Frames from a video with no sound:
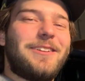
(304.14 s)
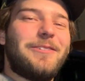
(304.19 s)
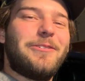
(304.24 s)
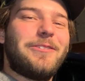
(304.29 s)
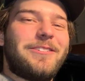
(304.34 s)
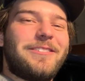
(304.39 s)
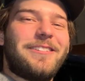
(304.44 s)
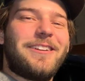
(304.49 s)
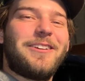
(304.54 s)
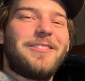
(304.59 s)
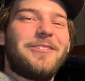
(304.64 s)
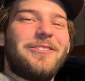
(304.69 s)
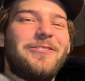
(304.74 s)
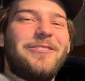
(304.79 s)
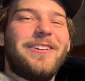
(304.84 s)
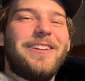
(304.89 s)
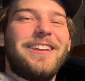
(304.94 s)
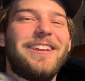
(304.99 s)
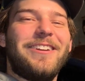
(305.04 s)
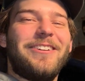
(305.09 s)
here with another
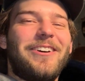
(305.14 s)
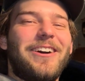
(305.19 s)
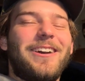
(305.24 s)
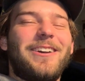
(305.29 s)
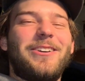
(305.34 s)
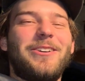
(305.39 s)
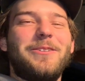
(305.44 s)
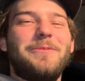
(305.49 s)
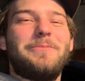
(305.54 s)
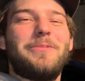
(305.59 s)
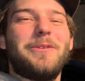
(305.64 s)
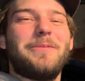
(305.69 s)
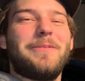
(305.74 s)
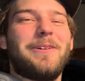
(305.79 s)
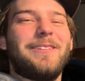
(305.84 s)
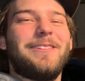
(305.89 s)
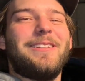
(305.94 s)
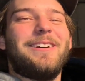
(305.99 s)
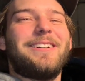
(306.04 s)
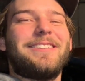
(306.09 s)
video. I couldn't put
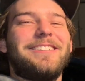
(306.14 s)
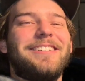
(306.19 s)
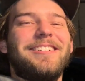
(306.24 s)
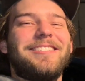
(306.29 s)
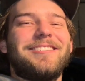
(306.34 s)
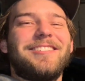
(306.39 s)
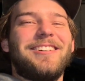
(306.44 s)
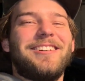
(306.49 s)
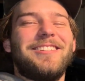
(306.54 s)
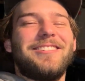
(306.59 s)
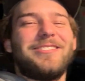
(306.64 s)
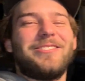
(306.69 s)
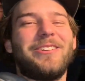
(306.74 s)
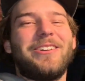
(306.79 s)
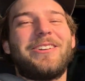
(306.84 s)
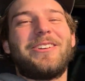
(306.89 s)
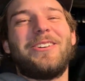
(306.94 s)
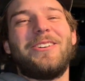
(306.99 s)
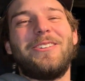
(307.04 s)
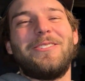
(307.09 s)
my lug nuts on, so
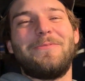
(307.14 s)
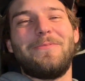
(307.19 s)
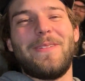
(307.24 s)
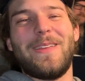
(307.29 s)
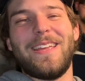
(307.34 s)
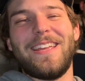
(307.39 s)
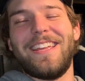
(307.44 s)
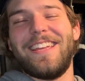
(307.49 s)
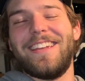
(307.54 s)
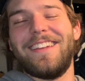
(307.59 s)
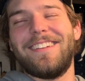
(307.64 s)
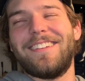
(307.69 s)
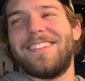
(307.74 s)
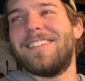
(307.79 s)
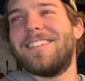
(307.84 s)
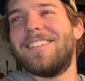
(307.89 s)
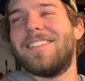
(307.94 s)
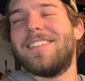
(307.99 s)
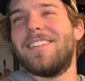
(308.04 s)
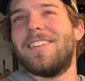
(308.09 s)
I called me.
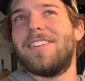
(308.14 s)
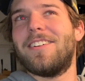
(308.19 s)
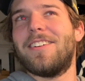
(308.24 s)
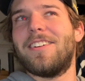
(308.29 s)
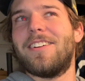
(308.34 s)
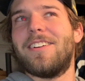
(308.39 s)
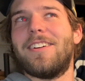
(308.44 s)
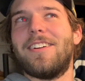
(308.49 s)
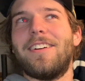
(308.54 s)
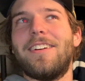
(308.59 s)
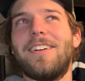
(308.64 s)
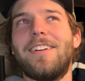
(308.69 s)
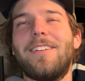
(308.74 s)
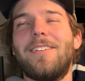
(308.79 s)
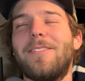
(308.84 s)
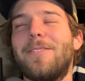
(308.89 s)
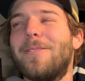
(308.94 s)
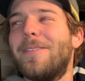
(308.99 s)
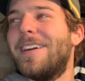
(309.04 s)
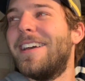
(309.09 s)

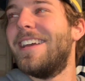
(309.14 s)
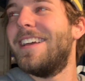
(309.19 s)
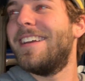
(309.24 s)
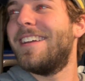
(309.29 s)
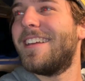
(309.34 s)
Wait.